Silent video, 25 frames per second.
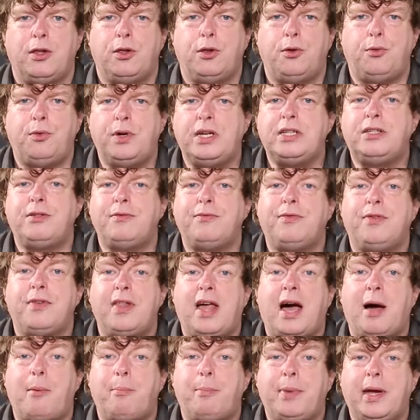The reason for
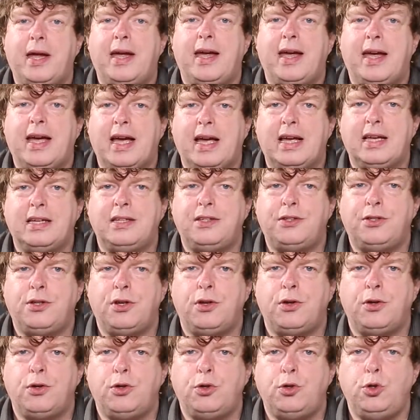that being
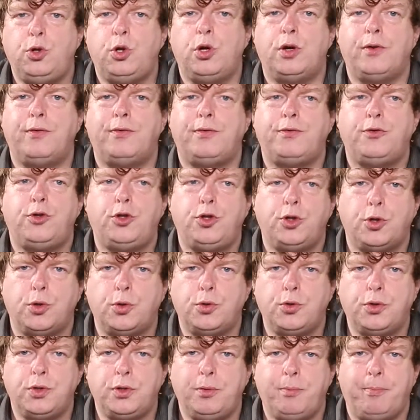is you have
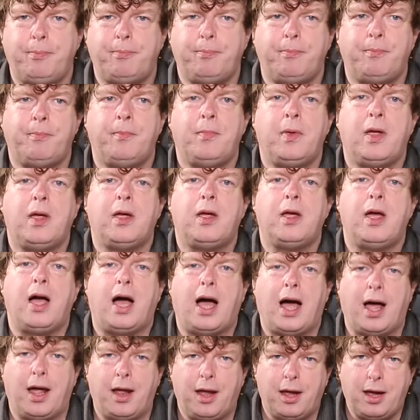chosen
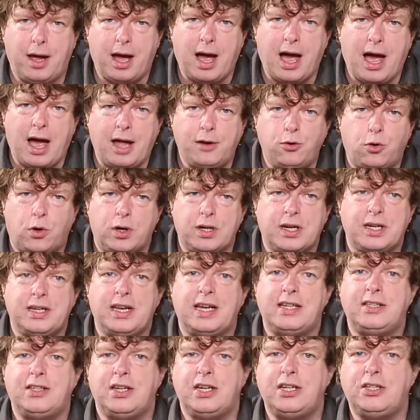an
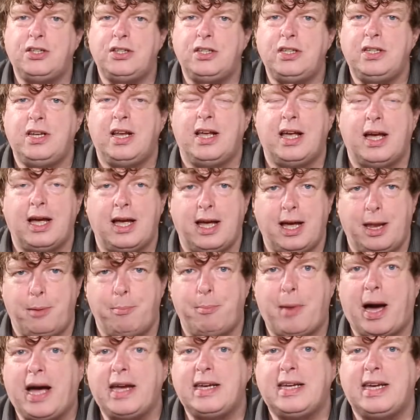organisation,
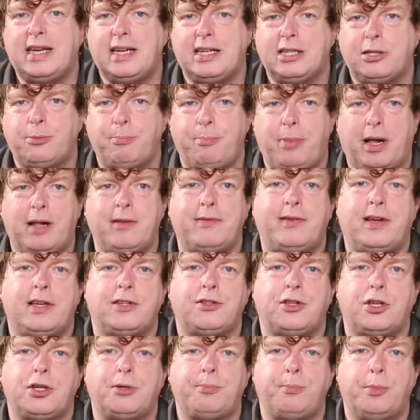in my case
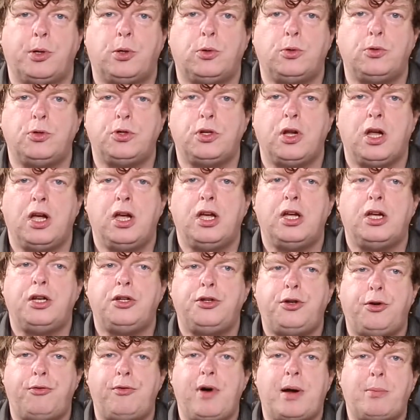Belfast Exposed,
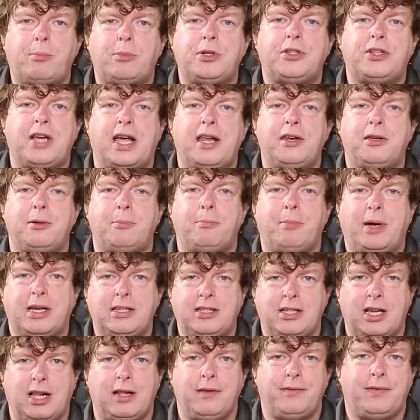to represent
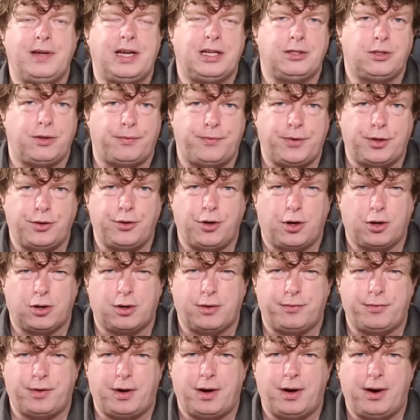myself as a
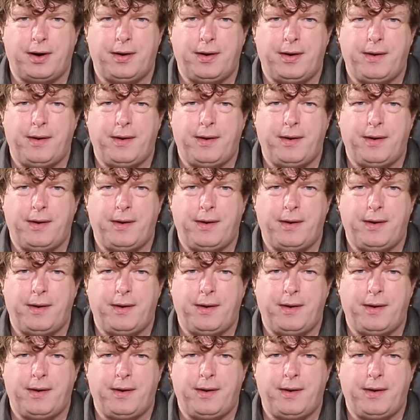photographer.